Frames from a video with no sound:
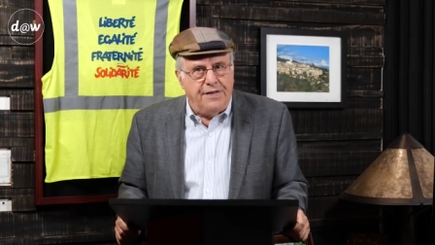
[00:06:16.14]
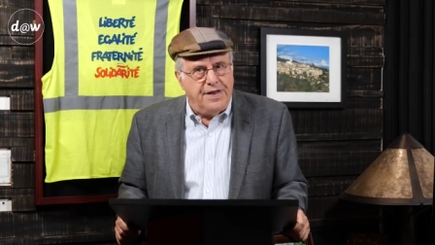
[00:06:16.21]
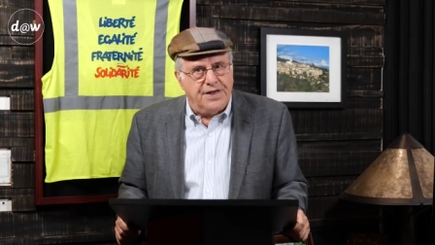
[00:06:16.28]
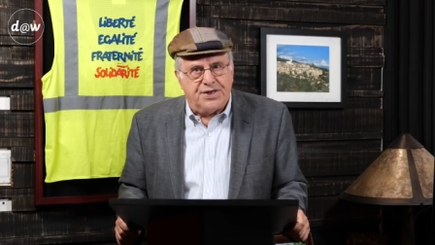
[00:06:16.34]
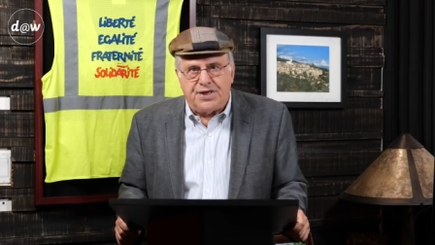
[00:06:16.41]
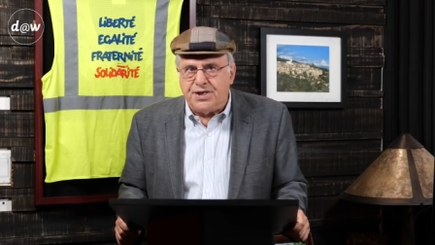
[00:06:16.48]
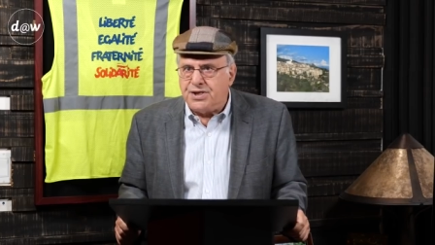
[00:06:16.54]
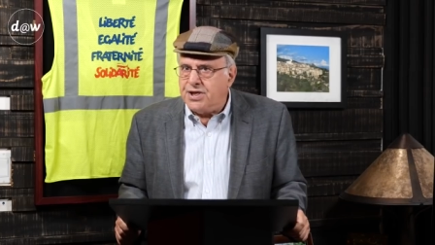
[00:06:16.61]

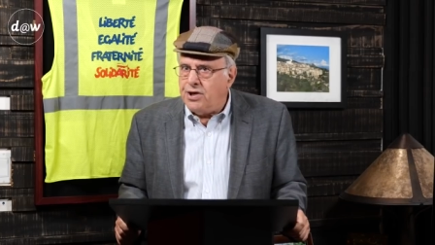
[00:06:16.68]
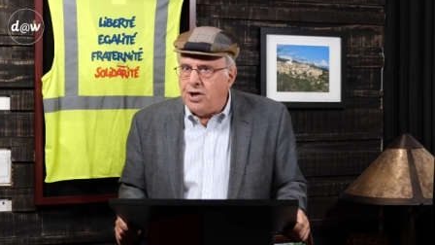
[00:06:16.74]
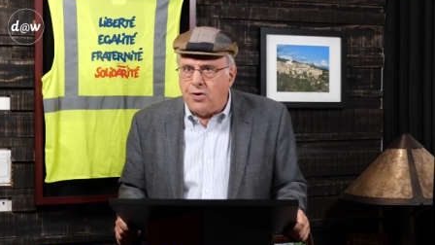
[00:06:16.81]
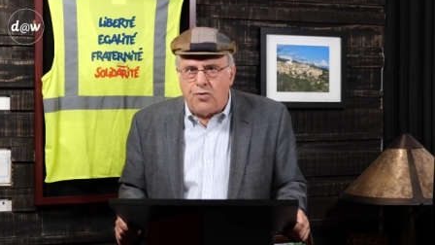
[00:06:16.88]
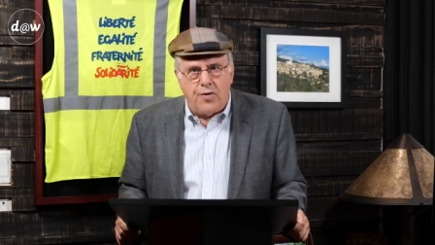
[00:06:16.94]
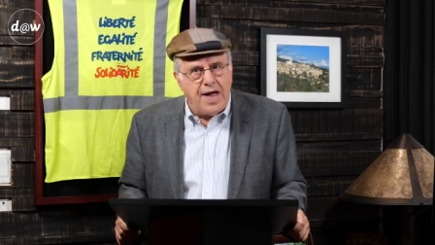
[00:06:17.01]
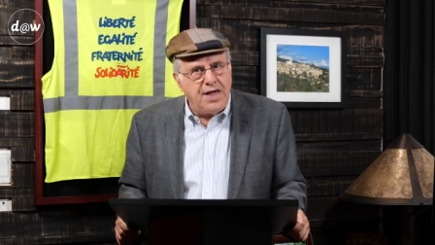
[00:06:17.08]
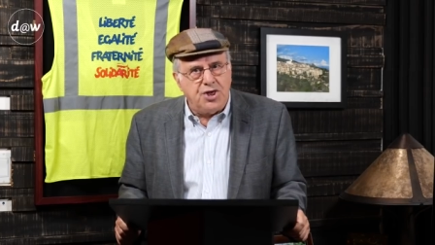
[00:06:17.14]
This is an
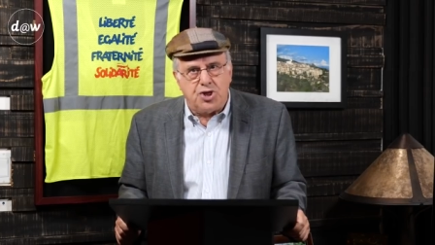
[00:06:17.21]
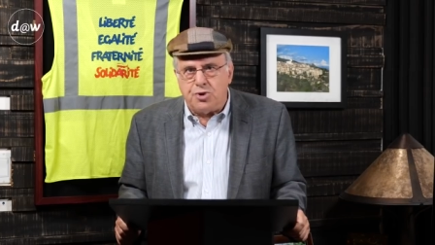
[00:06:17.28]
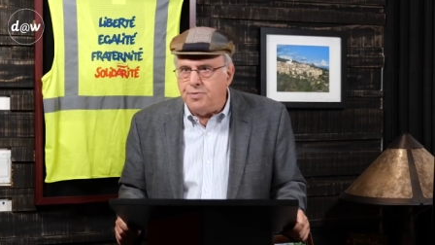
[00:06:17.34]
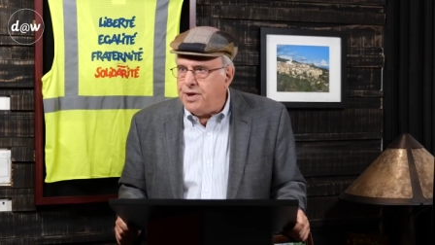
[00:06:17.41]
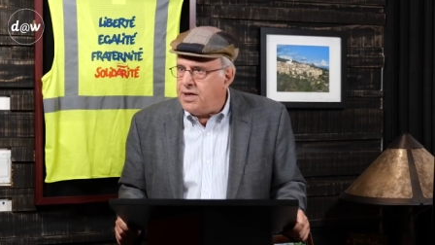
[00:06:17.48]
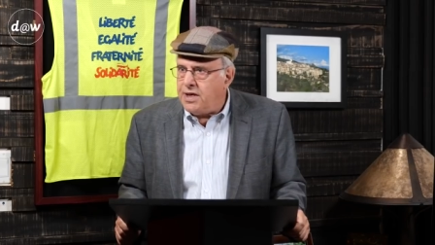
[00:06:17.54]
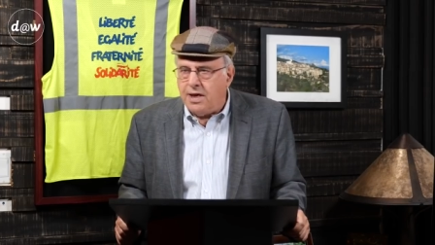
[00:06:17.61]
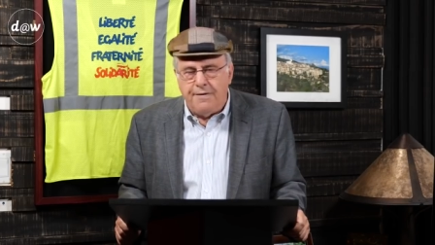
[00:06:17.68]

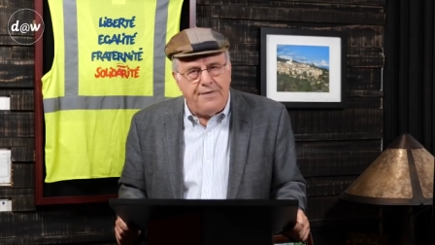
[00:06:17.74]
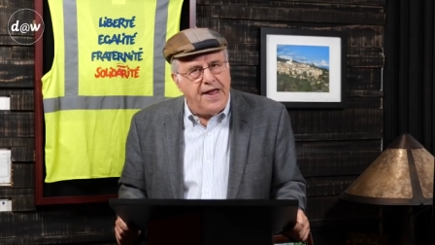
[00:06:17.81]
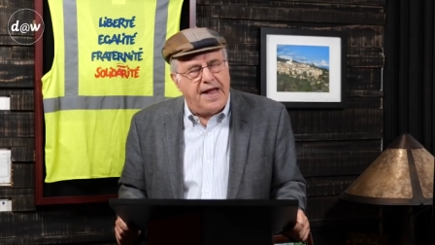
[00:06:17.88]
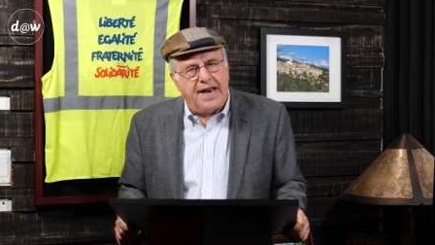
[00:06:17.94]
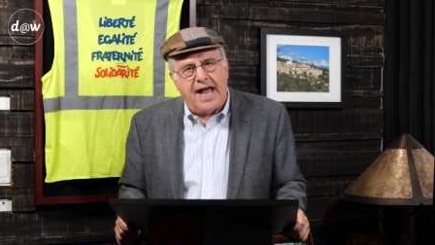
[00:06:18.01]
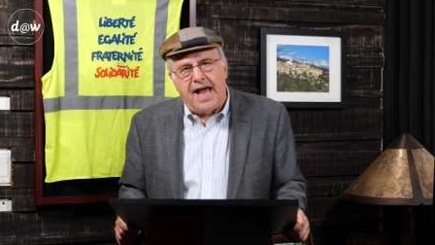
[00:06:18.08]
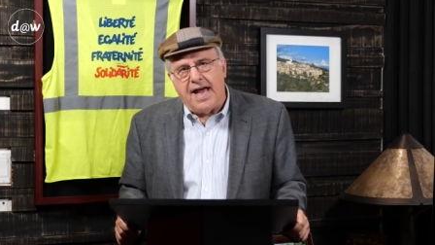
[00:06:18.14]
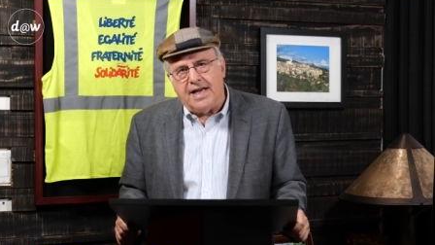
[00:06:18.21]
arrangement
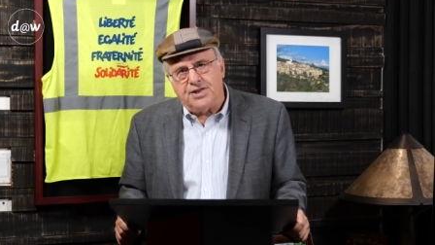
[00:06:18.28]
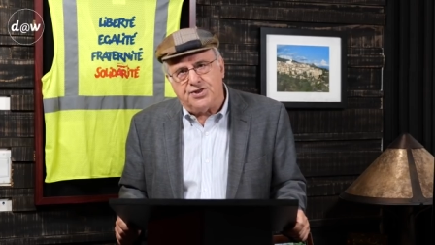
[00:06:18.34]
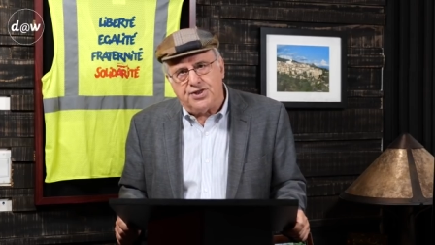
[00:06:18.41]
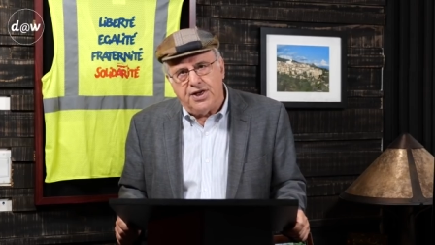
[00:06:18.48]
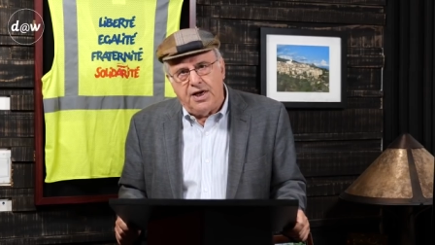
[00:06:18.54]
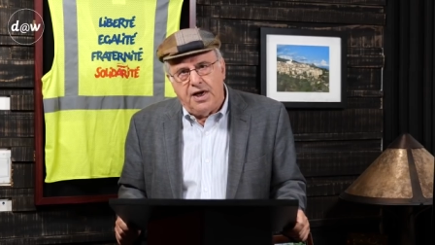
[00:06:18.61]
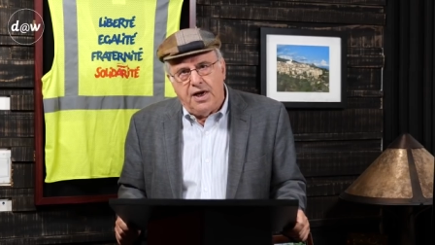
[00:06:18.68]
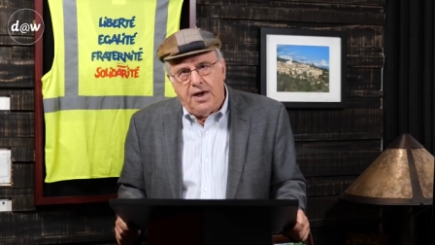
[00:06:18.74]
that has